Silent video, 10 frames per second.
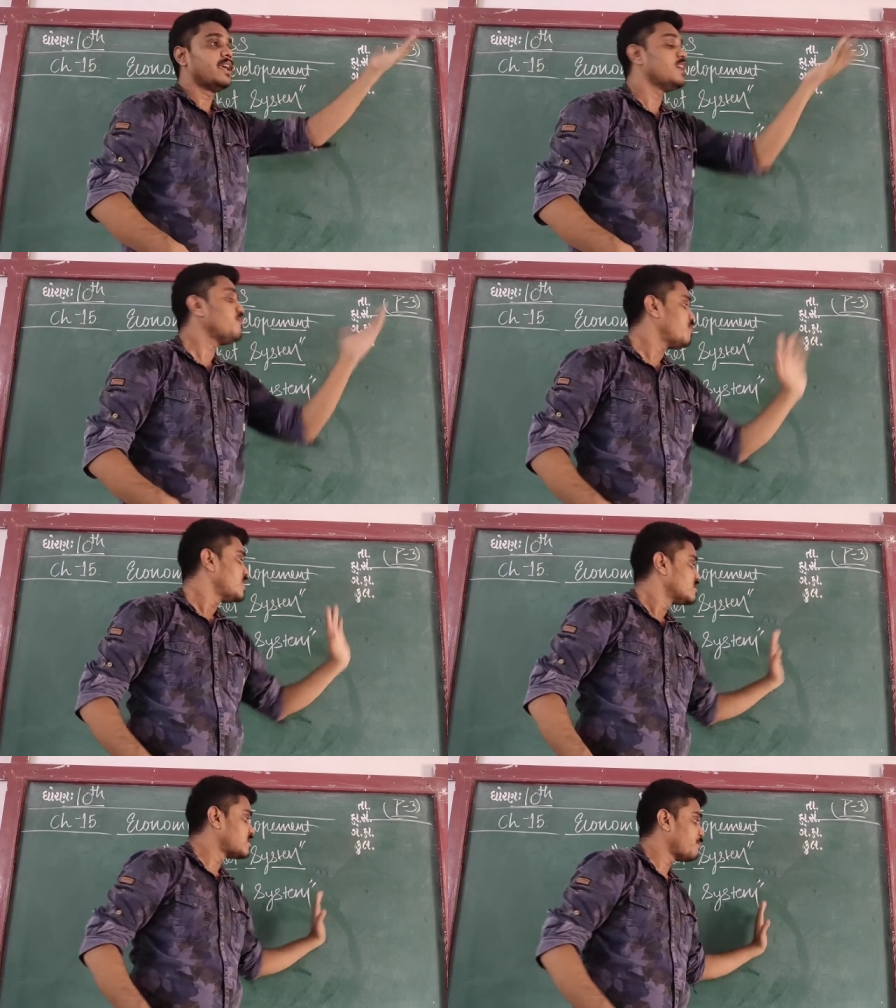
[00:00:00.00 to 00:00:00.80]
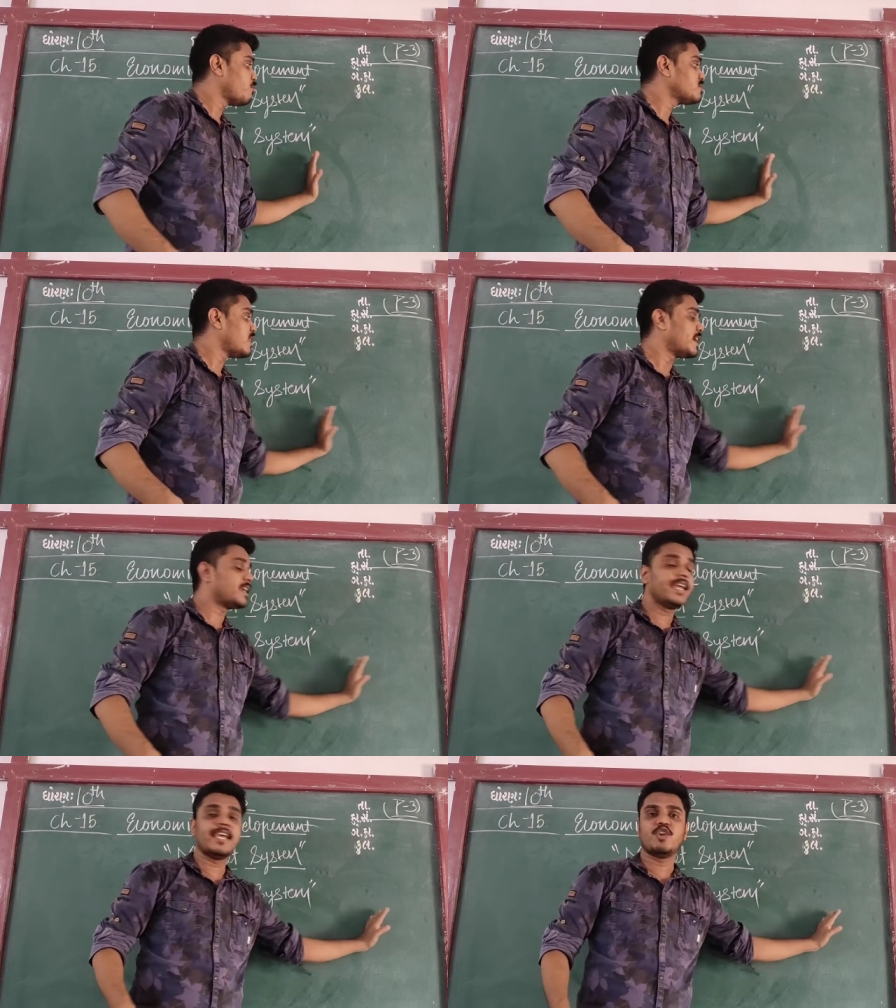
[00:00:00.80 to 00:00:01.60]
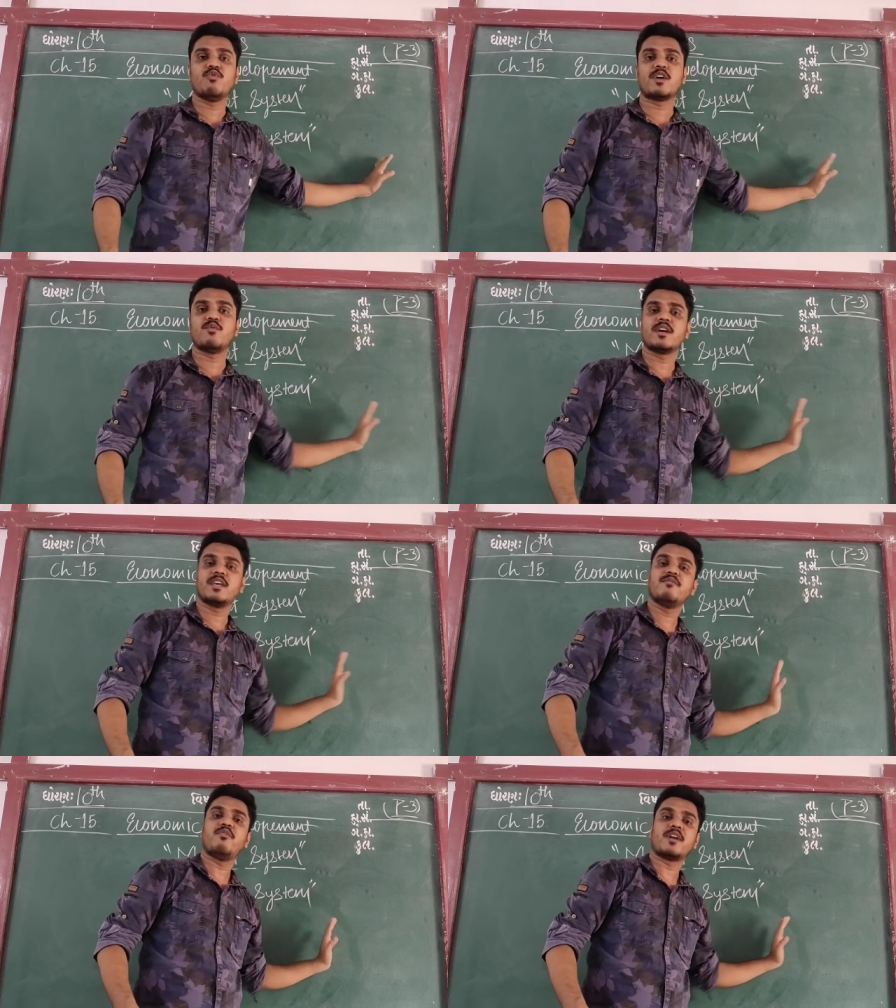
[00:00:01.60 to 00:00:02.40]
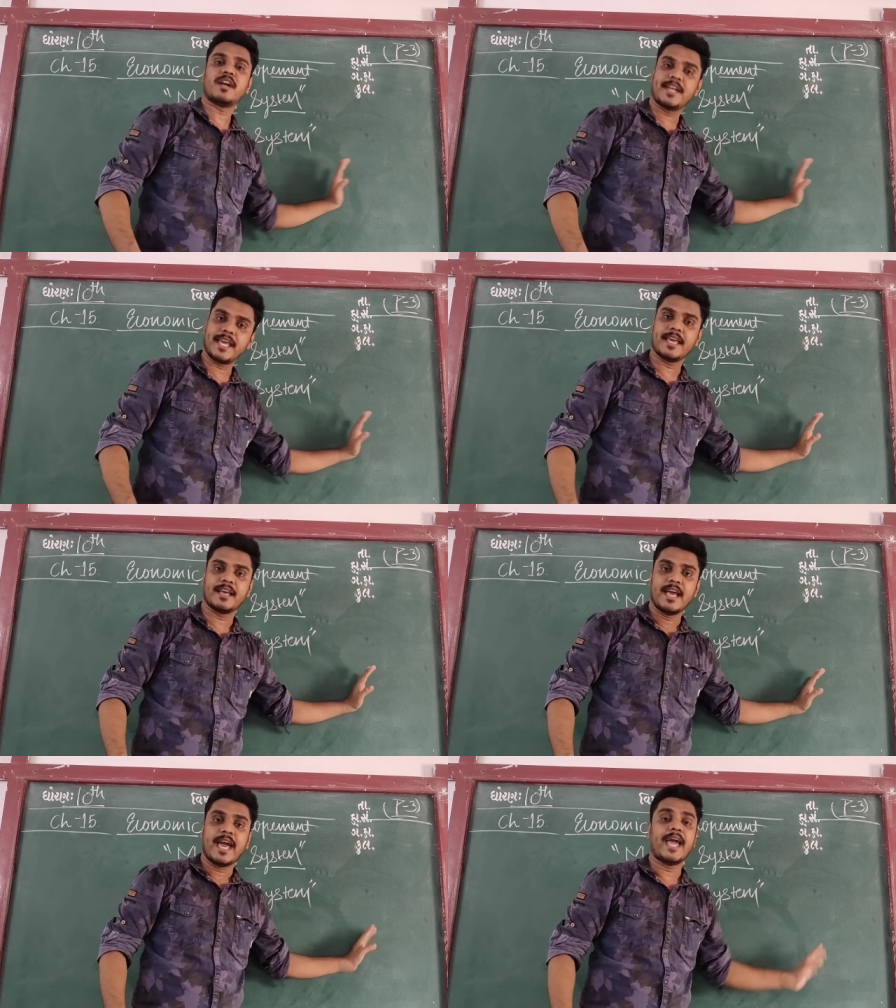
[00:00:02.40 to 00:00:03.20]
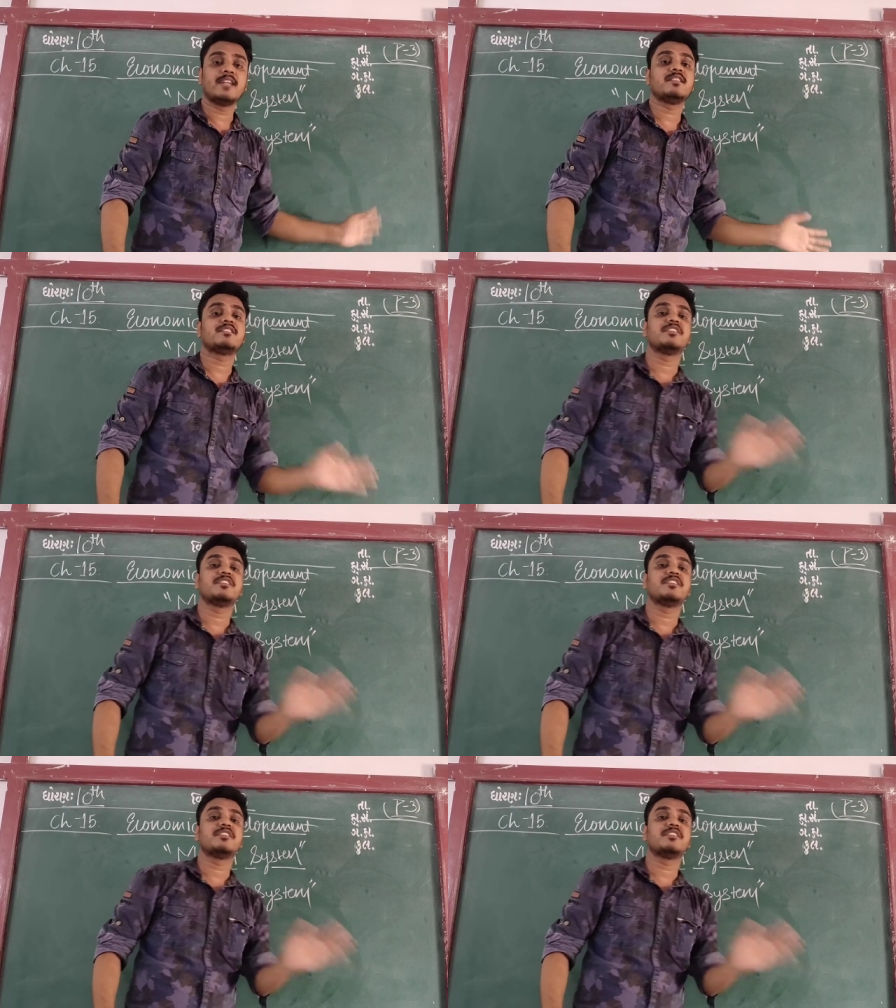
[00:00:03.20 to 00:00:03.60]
if suppose a day you are working for a day and the